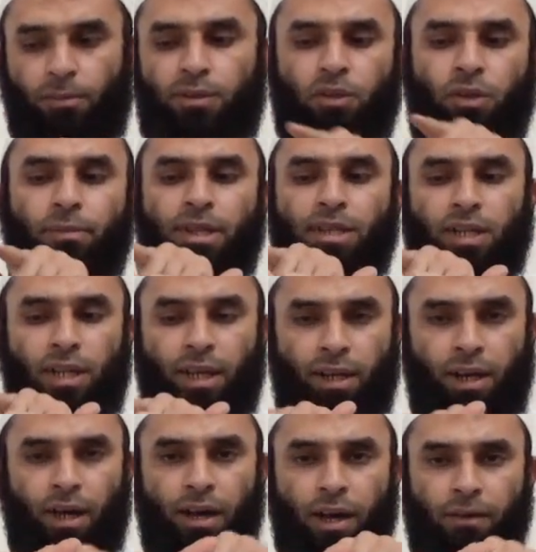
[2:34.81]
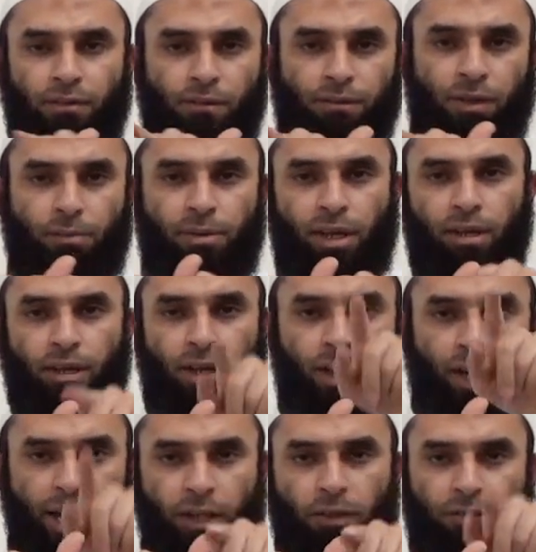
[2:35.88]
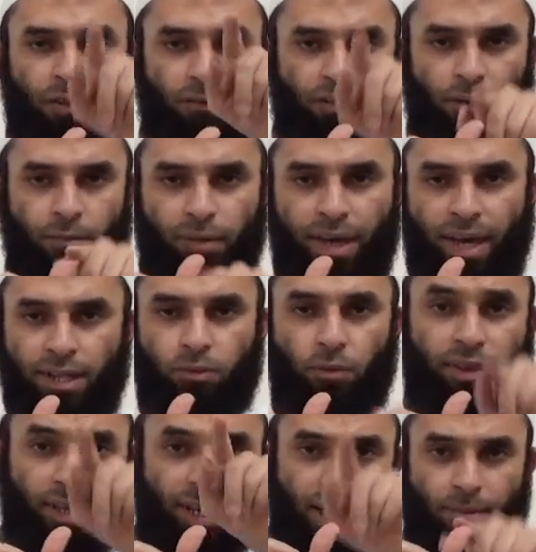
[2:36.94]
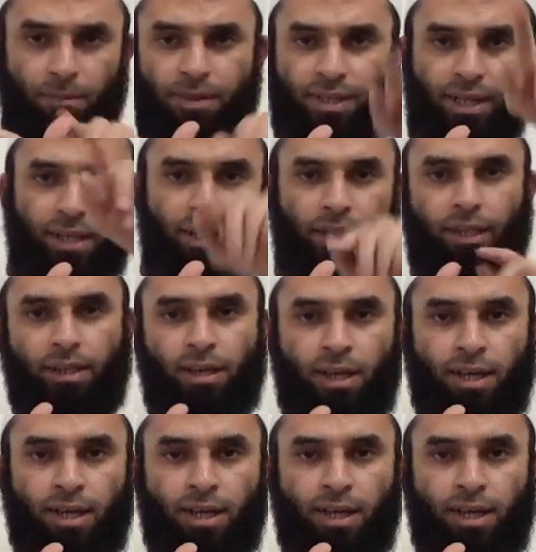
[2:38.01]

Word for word: So imagine, I have a verb here, end of the verb ends with the Laam Saakinah.